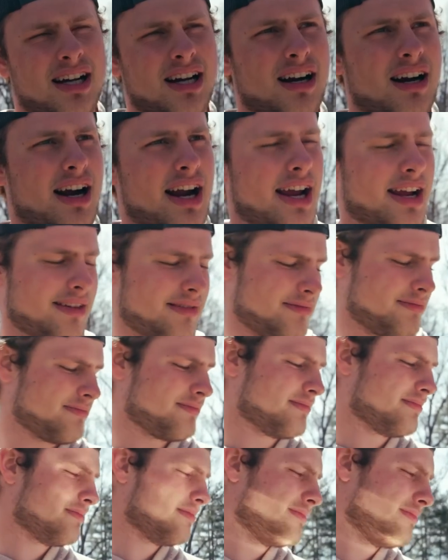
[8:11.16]
Alright,
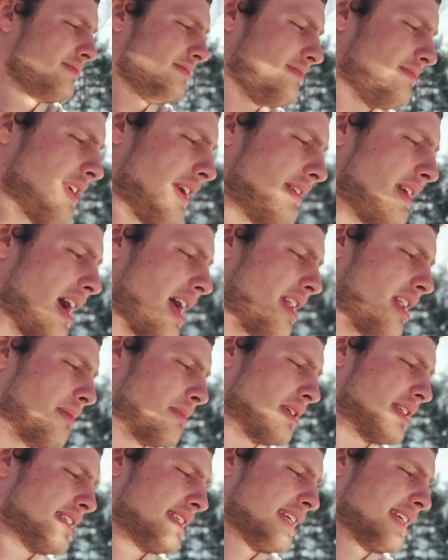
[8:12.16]
we've got
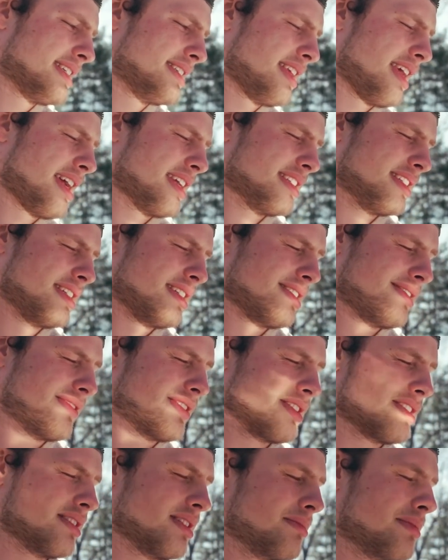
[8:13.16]
number 6 Texas
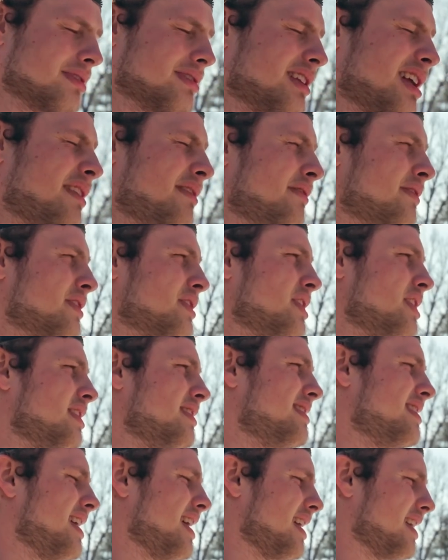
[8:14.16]
versus number 11 Virginia
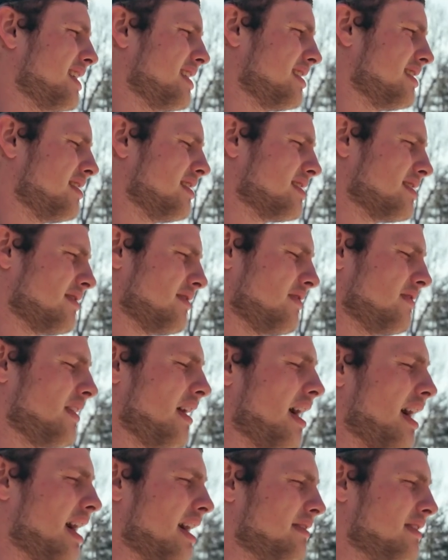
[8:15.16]
Tech. That's a
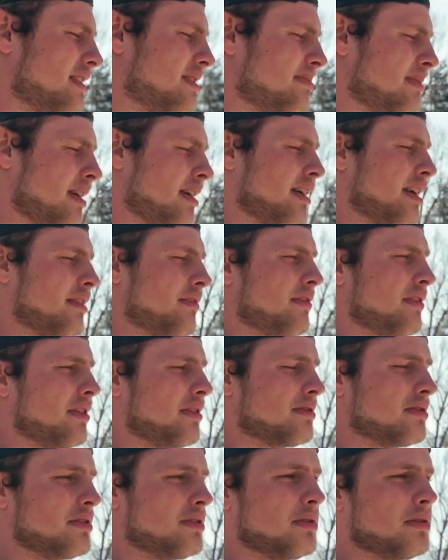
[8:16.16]
5 disparity for
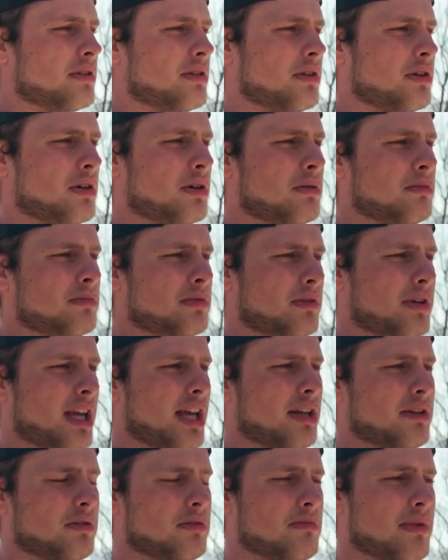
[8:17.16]
those of you at home who
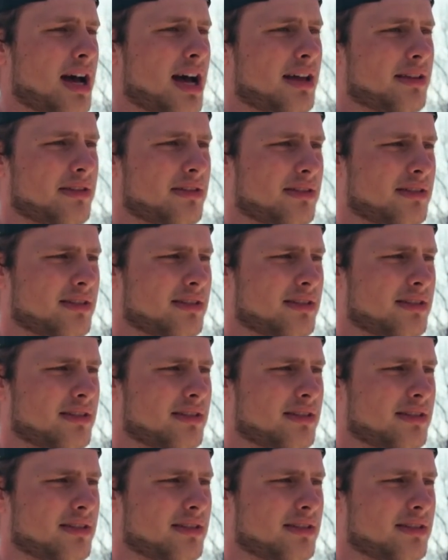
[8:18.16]
can't do math.